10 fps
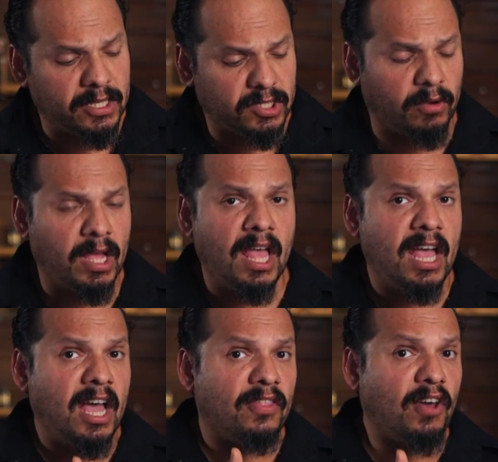So,
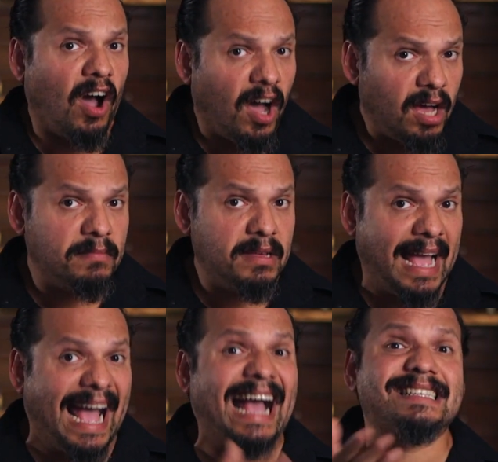the hub
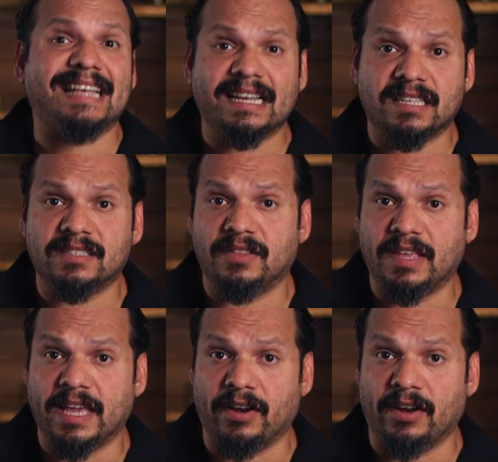has access to the